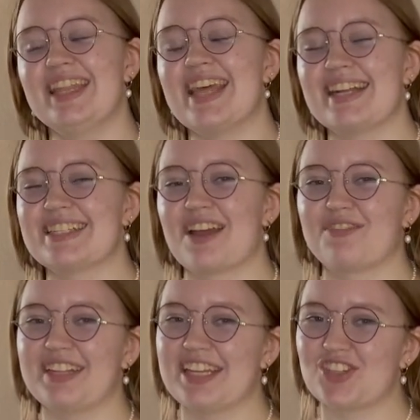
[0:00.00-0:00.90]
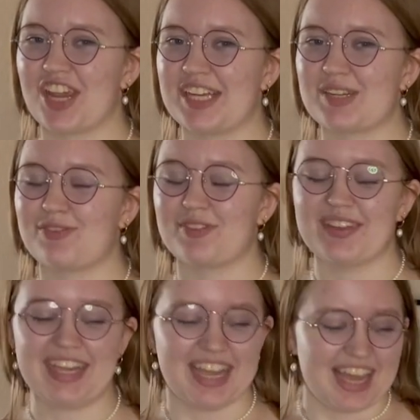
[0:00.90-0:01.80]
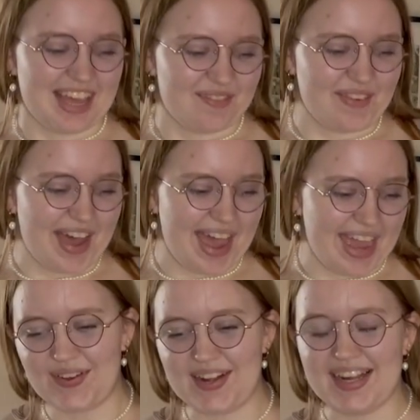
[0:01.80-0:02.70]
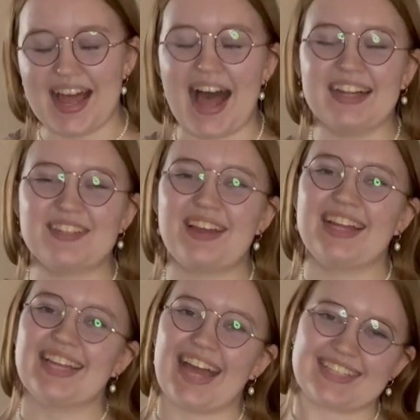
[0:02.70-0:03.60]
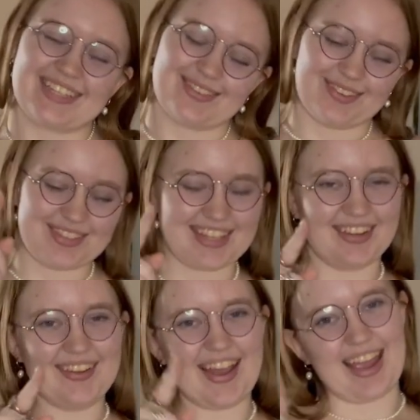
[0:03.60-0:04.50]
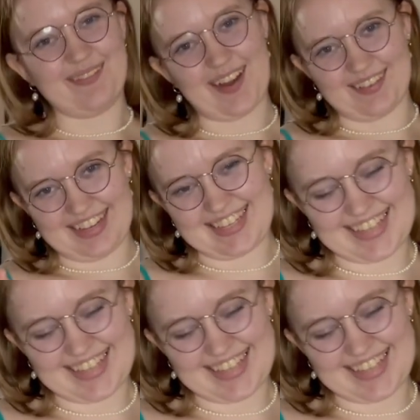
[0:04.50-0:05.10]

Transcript: that's definitely a change for me. But cool, on to my last swimsuit, I promise.